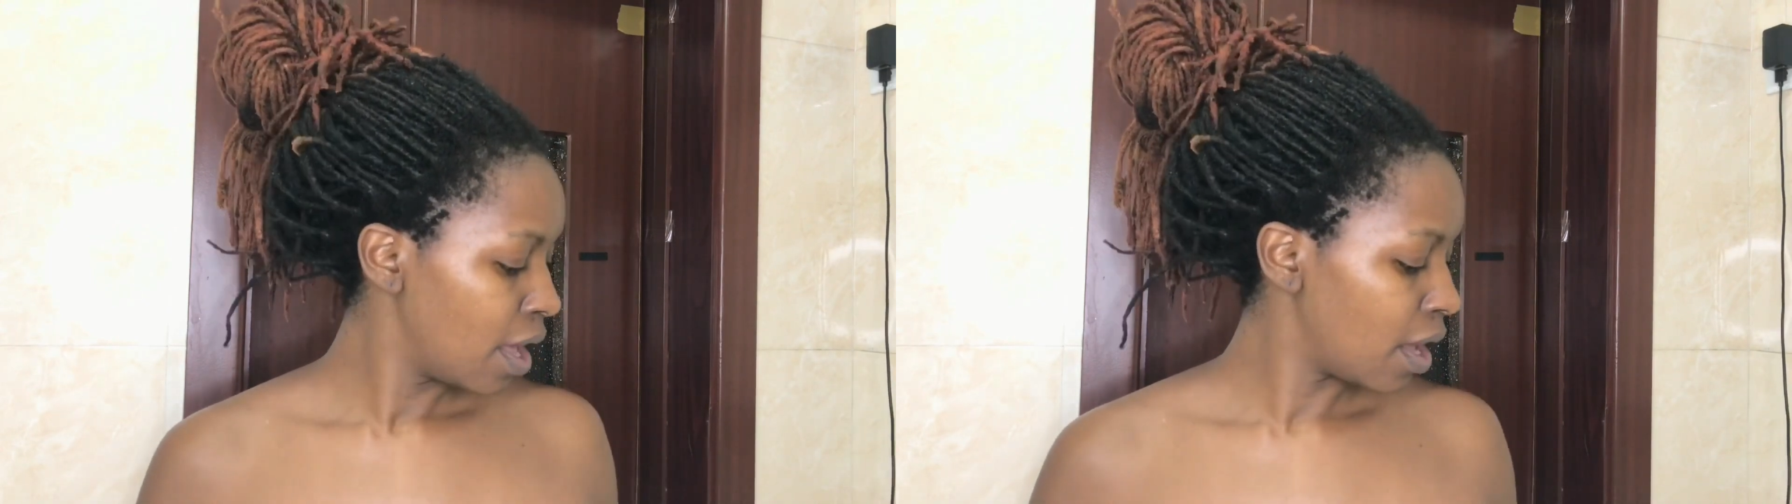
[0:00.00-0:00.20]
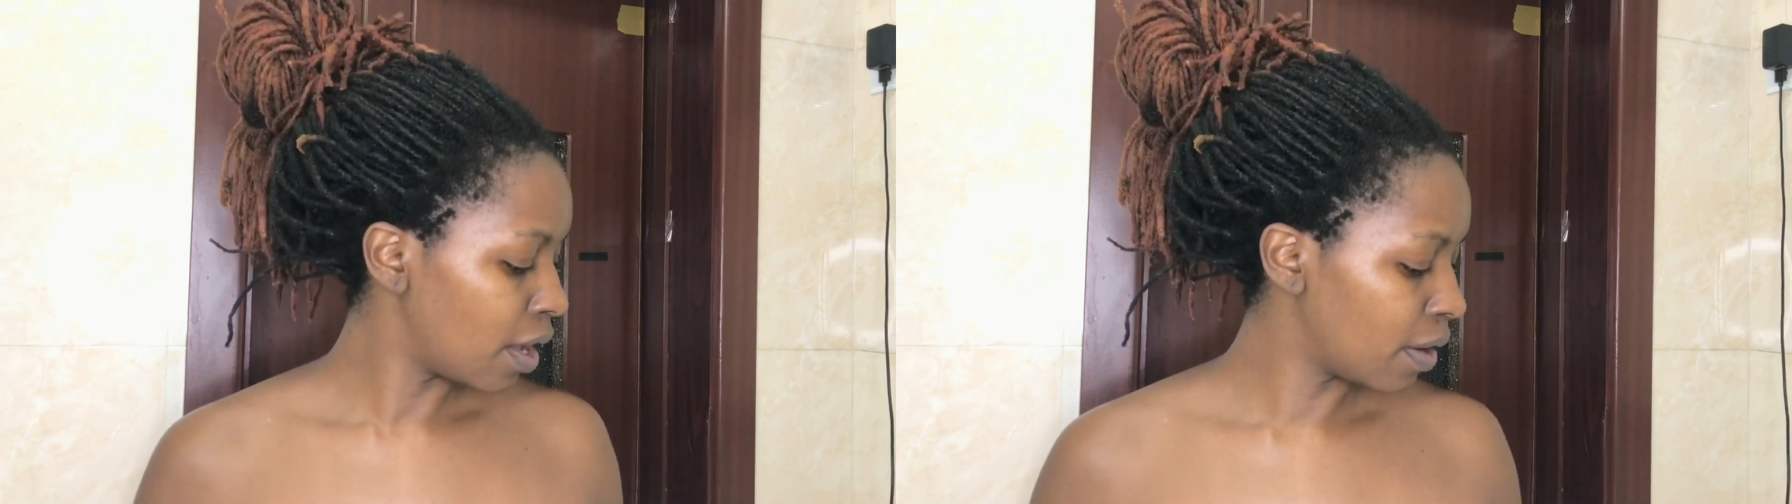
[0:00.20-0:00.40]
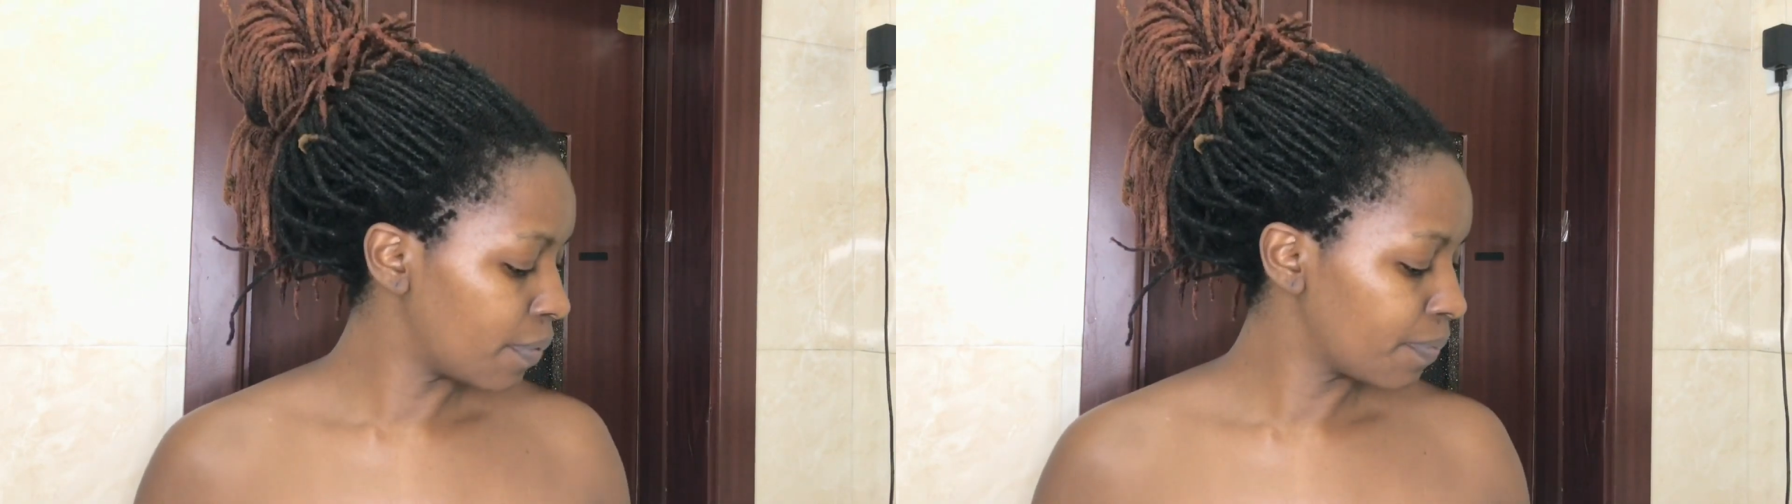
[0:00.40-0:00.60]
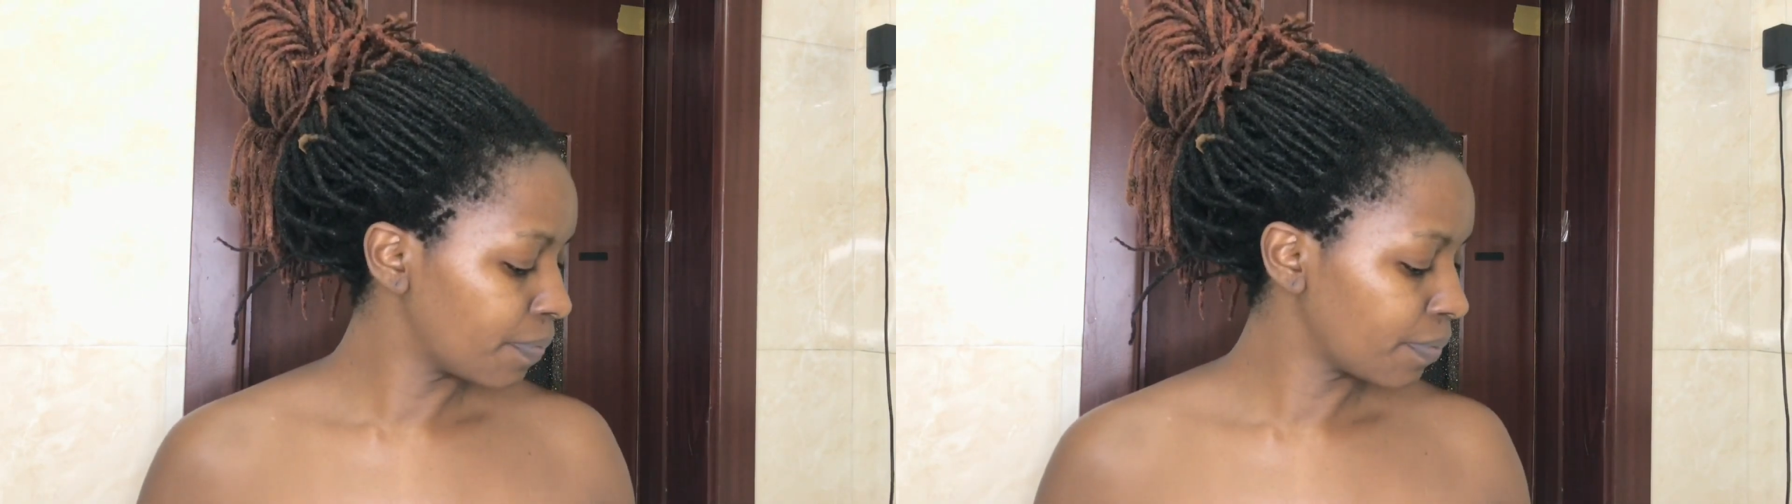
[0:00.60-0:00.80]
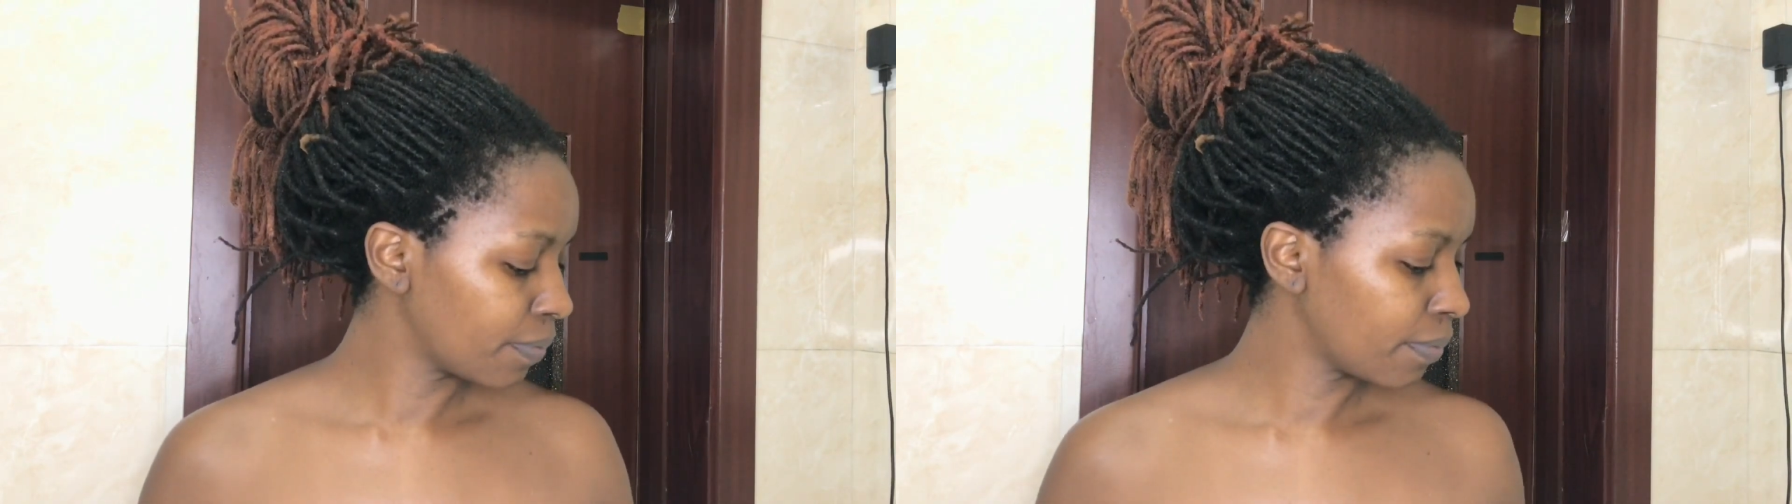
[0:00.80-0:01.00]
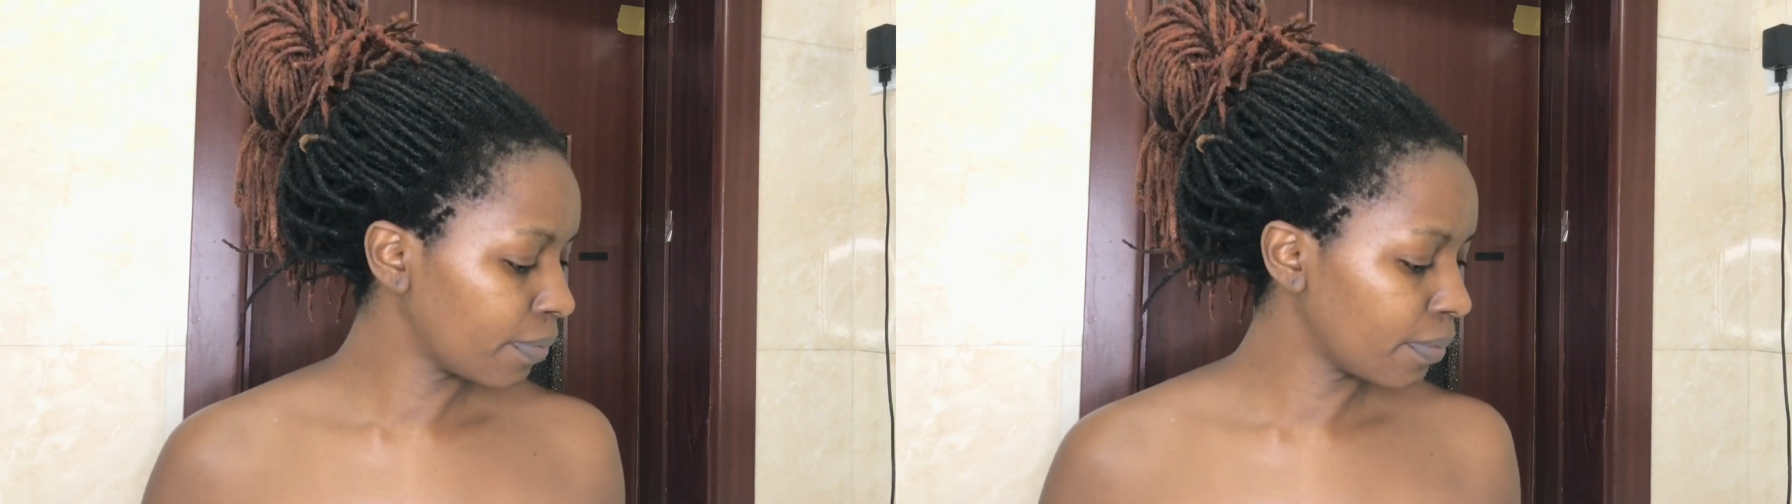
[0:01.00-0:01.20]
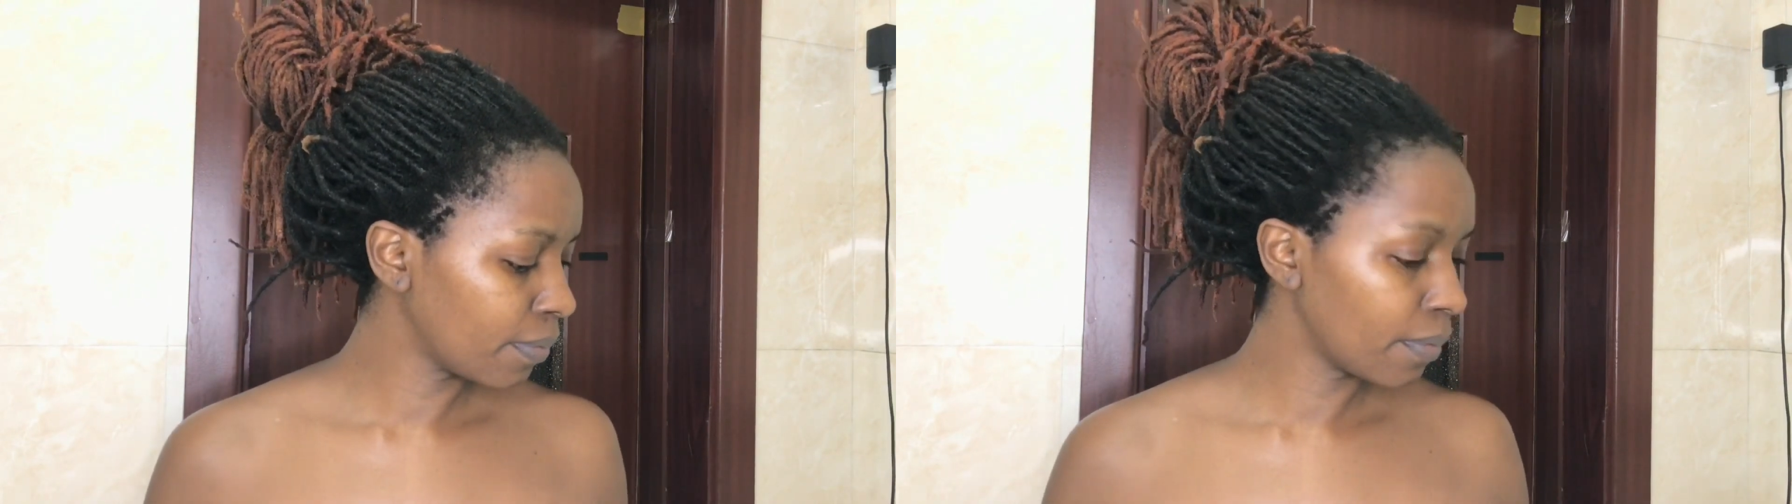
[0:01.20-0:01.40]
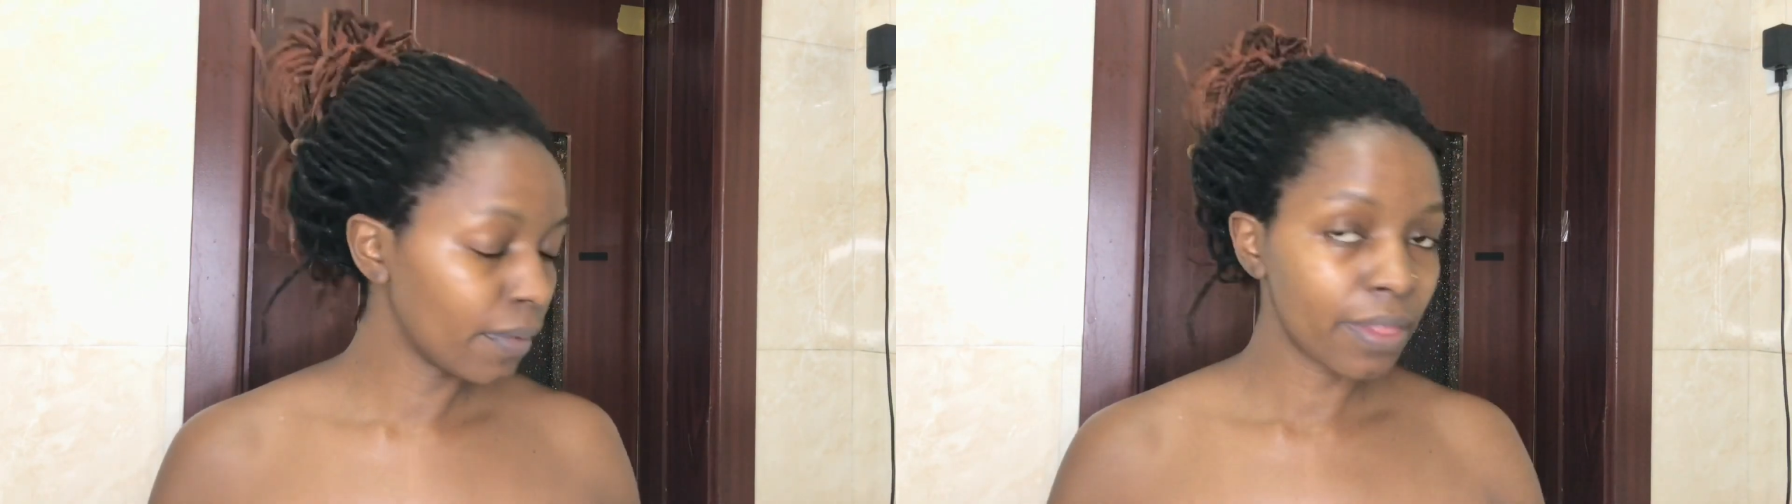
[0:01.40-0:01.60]

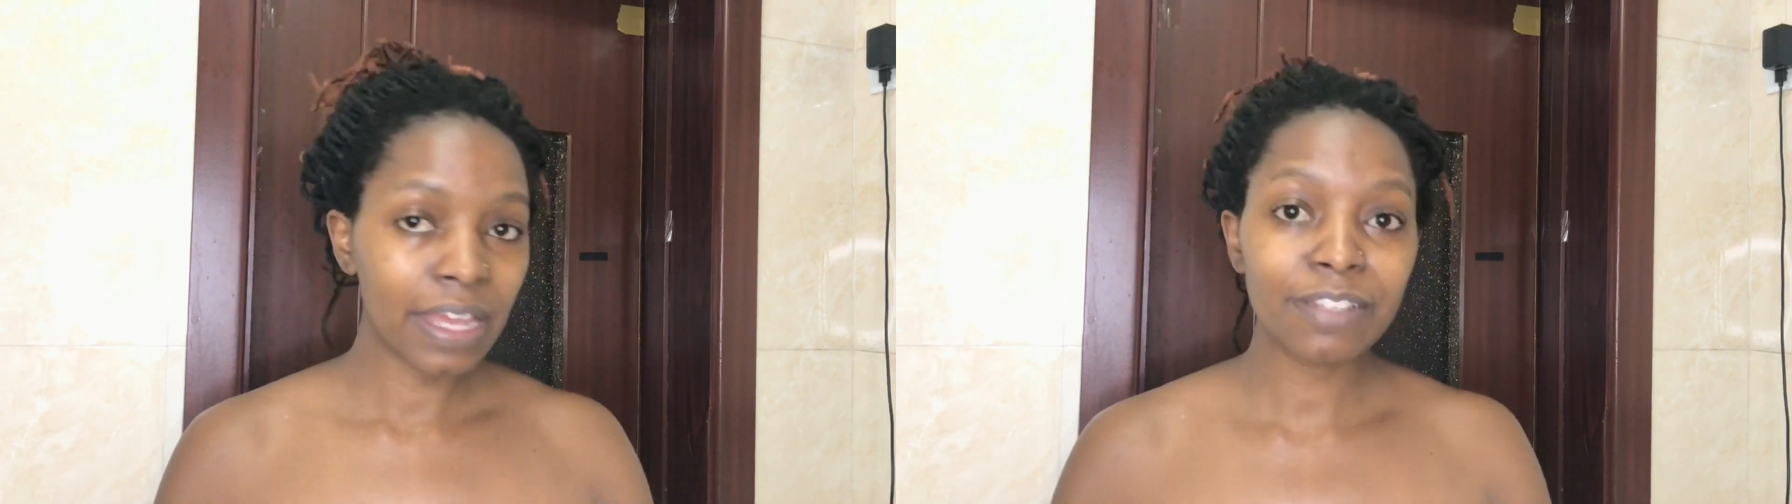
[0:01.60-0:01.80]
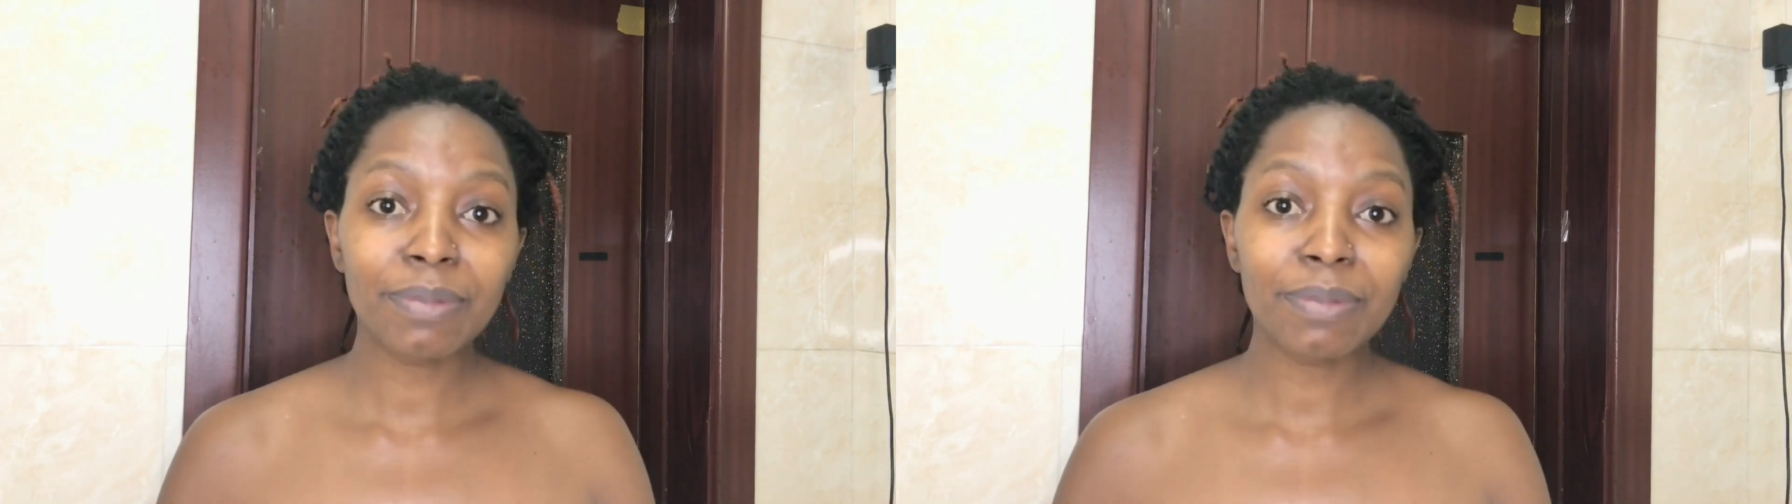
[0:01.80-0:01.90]
That